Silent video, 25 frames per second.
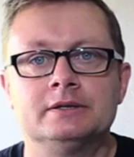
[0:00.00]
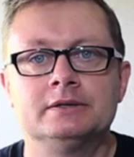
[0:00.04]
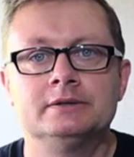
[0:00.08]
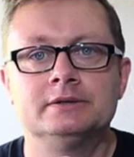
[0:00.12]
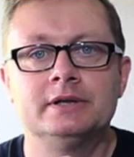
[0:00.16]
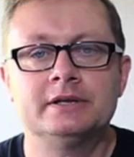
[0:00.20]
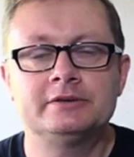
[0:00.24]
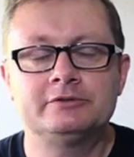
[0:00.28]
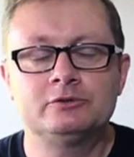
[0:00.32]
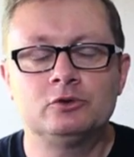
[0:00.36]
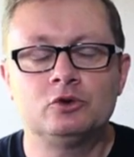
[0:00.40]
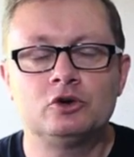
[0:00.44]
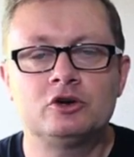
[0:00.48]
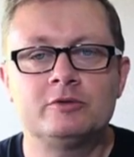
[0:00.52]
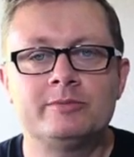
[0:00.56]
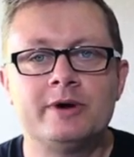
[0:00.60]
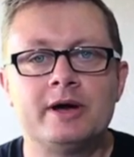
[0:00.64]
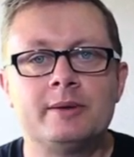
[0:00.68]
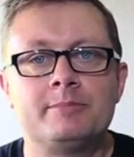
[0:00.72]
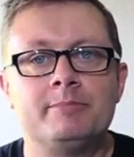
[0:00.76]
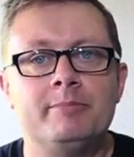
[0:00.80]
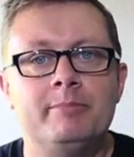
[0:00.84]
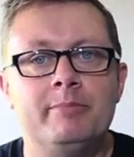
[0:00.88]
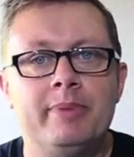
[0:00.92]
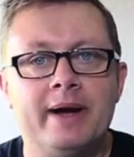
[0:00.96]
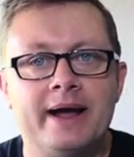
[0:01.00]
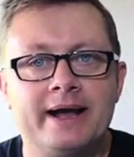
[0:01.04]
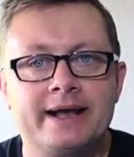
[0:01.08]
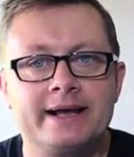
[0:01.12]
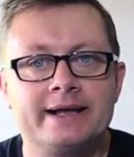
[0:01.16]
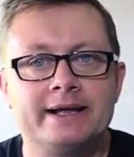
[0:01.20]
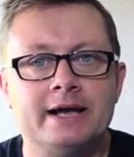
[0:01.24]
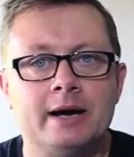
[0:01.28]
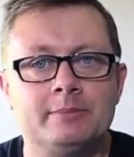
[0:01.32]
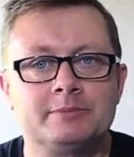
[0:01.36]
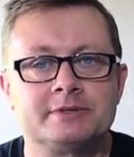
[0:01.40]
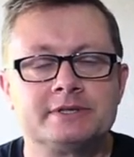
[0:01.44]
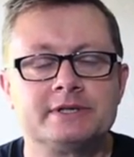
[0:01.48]
Let's talk about
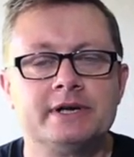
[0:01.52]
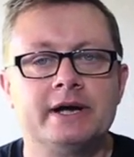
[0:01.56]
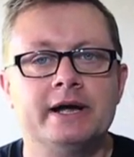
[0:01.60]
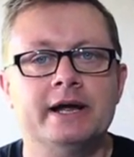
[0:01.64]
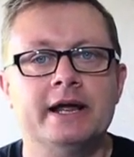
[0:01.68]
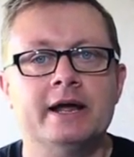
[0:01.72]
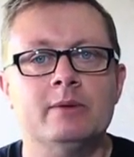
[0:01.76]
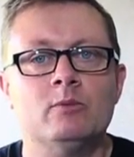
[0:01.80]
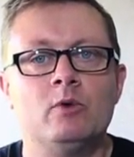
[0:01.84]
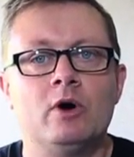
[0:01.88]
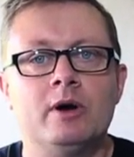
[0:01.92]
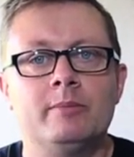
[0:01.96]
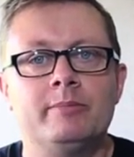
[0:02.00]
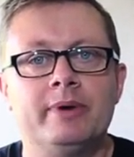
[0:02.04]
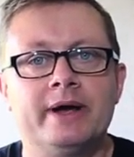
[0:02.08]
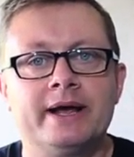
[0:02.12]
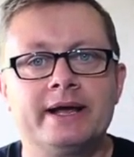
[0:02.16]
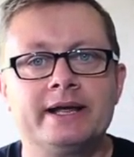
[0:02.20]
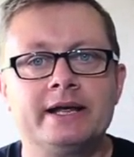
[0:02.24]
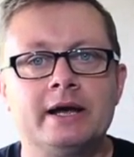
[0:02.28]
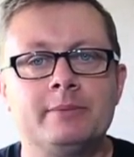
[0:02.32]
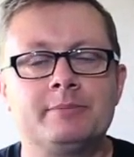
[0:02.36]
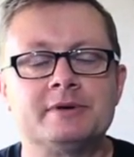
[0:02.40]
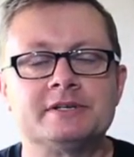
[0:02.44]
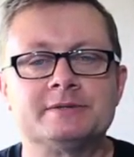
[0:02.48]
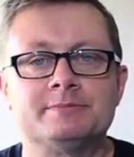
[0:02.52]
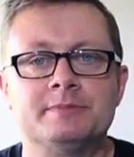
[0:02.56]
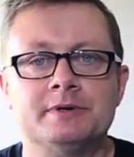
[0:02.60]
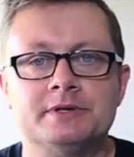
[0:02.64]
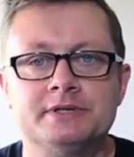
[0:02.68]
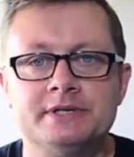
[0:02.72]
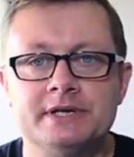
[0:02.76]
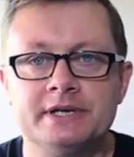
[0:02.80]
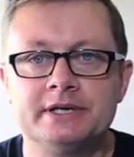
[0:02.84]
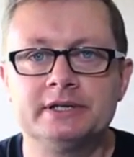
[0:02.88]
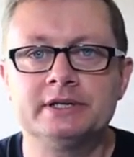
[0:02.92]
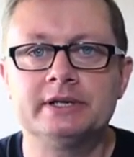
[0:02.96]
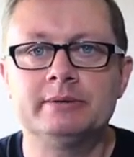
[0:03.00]
backing up today and why backing up is
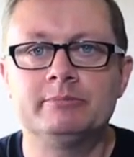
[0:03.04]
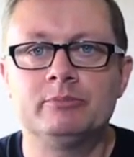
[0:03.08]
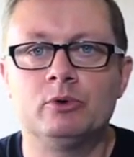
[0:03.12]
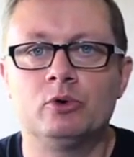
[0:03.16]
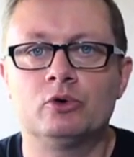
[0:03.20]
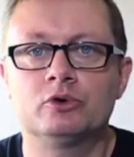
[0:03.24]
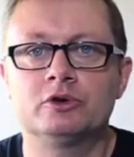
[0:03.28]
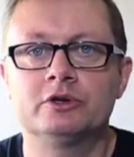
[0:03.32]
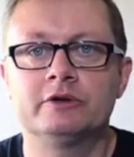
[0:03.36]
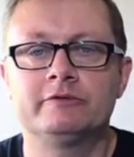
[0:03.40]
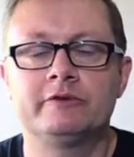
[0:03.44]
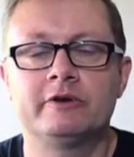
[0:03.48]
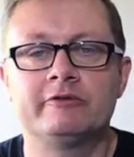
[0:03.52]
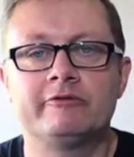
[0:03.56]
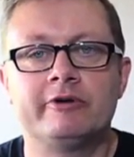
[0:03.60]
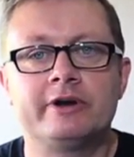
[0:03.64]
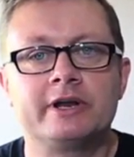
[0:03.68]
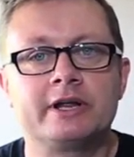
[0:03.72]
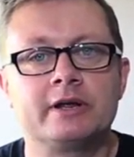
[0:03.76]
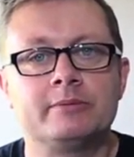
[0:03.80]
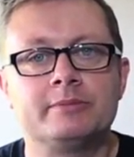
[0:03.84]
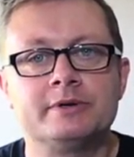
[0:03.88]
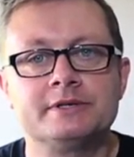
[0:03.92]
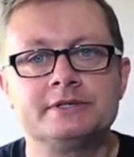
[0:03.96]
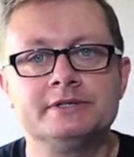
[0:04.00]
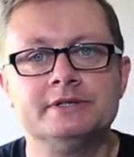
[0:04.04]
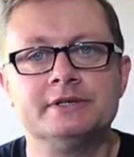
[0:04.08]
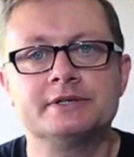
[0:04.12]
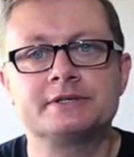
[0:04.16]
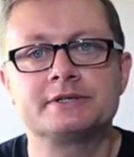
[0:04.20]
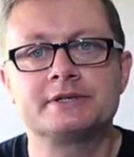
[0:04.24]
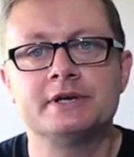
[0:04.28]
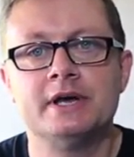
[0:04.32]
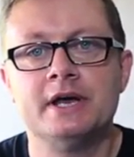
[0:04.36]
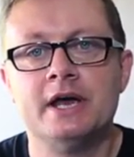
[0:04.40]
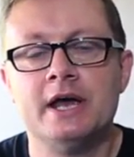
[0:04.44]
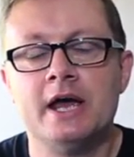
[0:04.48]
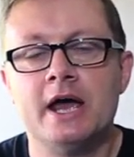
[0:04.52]
particularly important if you're running a
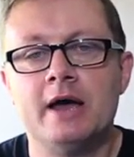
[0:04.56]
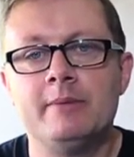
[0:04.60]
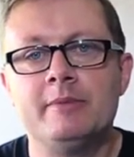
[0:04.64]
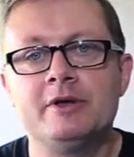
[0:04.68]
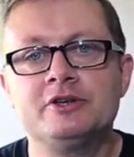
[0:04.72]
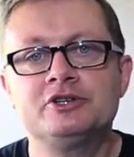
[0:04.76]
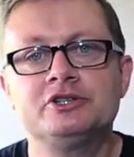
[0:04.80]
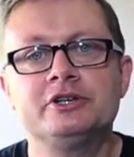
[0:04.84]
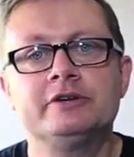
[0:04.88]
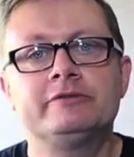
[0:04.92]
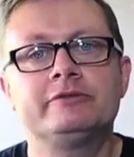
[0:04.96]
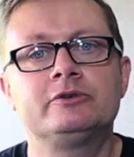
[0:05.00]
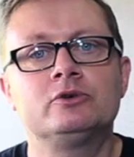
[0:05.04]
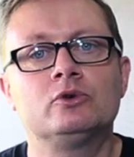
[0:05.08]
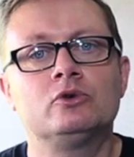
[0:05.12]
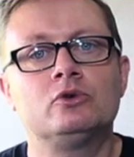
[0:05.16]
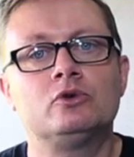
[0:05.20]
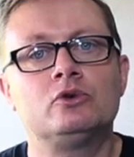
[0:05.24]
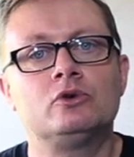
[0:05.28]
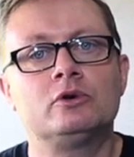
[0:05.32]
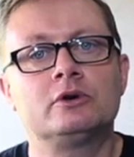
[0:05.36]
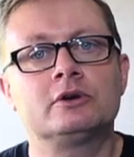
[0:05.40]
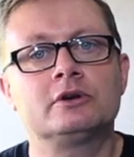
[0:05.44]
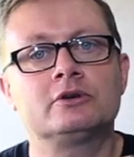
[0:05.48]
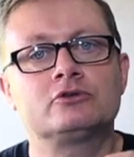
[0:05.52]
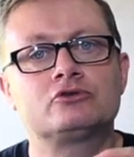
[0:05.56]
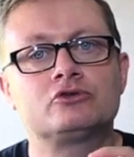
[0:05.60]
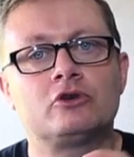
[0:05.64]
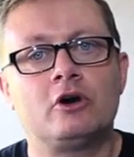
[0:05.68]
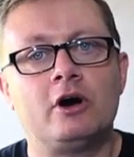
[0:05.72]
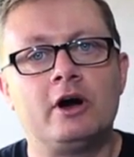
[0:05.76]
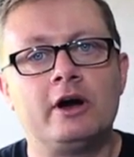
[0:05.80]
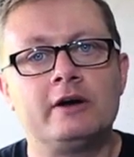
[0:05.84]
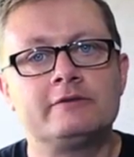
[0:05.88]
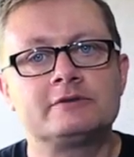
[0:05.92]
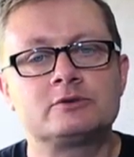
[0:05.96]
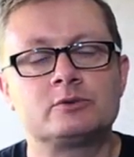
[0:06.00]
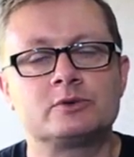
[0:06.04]
business. Imagine if your
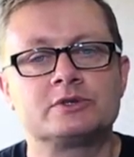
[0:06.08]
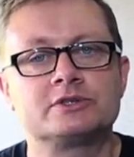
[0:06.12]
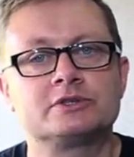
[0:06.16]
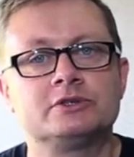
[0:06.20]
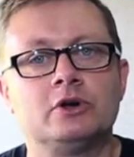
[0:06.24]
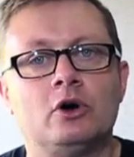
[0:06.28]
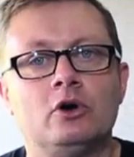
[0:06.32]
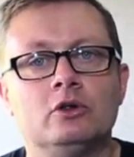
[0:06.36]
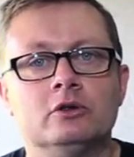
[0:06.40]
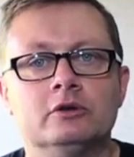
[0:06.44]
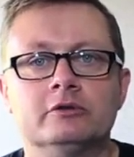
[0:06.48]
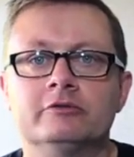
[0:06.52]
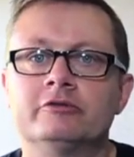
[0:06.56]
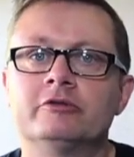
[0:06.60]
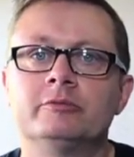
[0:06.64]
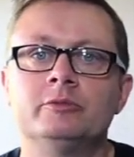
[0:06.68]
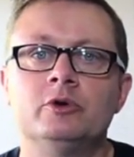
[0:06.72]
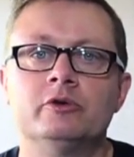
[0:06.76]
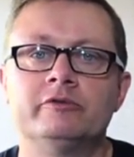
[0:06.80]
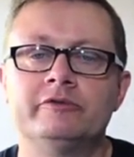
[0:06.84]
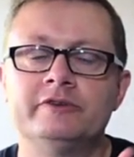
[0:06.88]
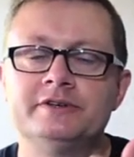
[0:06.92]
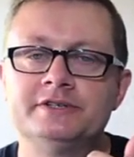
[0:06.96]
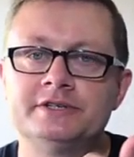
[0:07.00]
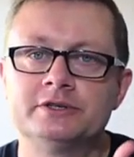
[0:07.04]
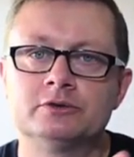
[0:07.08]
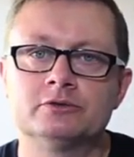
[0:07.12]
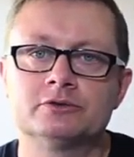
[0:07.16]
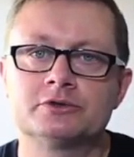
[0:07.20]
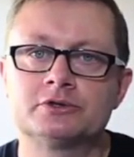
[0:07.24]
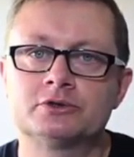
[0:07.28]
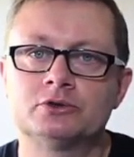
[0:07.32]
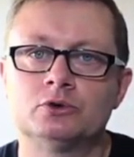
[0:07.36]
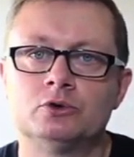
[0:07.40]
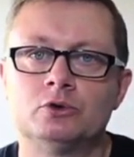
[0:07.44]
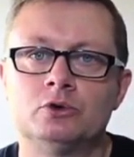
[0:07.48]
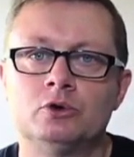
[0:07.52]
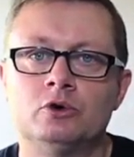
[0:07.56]
drives were stolen from your physical
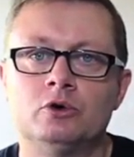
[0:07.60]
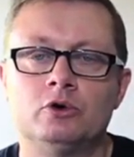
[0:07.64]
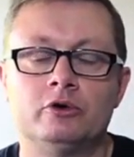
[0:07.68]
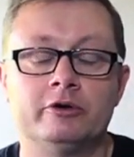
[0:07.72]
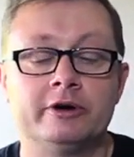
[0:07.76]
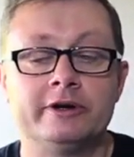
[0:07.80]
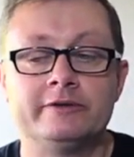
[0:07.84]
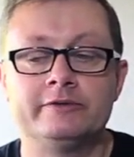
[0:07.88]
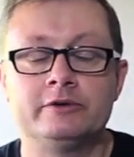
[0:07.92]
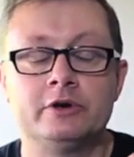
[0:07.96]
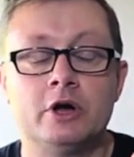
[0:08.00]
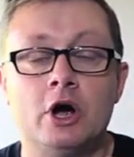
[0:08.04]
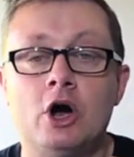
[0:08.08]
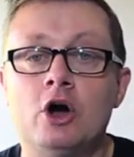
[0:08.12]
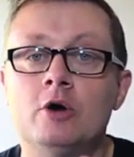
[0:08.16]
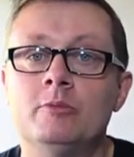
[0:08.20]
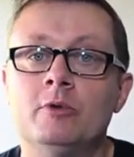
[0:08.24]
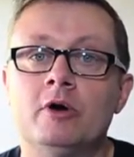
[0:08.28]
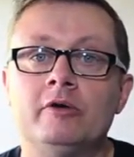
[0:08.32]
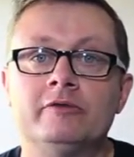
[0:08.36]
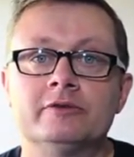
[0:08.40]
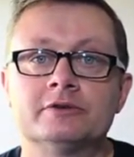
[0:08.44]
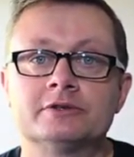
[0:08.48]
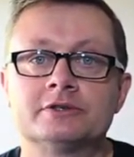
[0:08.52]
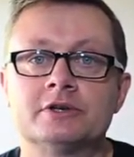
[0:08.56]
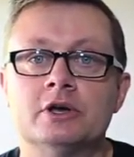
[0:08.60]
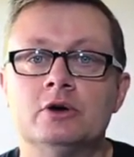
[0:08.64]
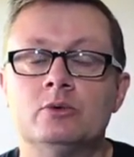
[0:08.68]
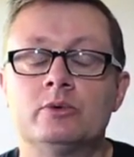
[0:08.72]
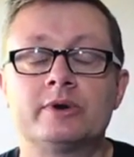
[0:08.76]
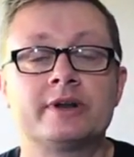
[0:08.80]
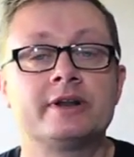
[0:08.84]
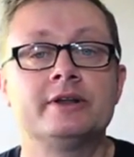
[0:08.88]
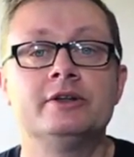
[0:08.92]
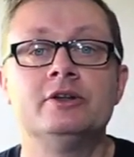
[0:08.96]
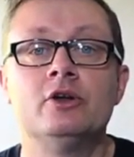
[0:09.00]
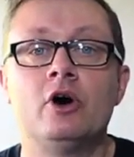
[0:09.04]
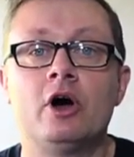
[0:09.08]
store or even your home office.
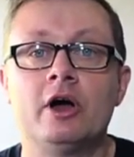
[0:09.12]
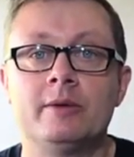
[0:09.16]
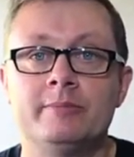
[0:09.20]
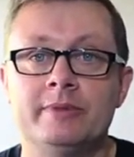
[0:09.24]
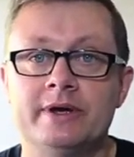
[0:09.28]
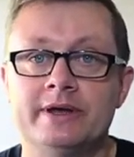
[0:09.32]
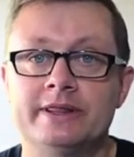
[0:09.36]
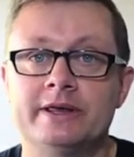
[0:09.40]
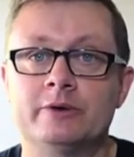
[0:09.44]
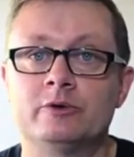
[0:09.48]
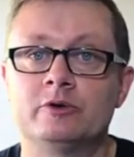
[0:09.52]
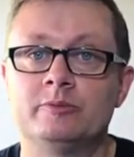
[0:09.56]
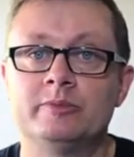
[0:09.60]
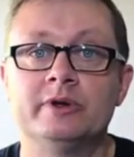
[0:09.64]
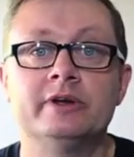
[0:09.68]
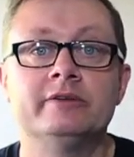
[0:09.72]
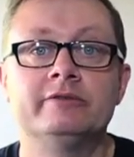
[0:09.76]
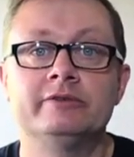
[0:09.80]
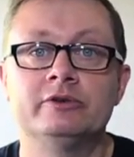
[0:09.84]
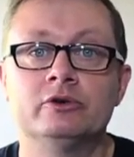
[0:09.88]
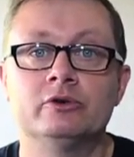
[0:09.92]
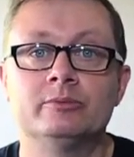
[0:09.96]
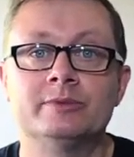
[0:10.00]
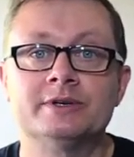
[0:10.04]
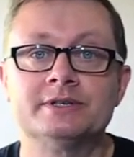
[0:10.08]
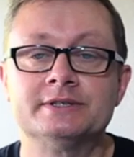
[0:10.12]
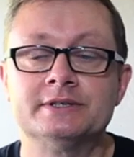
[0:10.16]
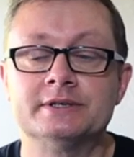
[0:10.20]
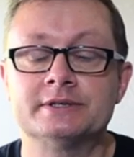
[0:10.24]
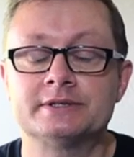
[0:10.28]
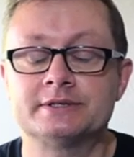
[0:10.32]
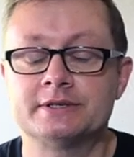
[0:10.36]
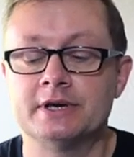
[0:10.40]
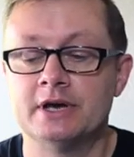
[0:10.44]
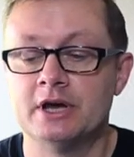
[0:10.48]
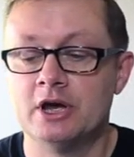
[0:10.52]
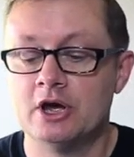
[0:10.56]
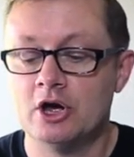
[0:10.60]
What a nightmare that would be for your
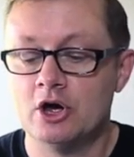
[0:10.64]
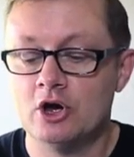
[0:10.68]
business.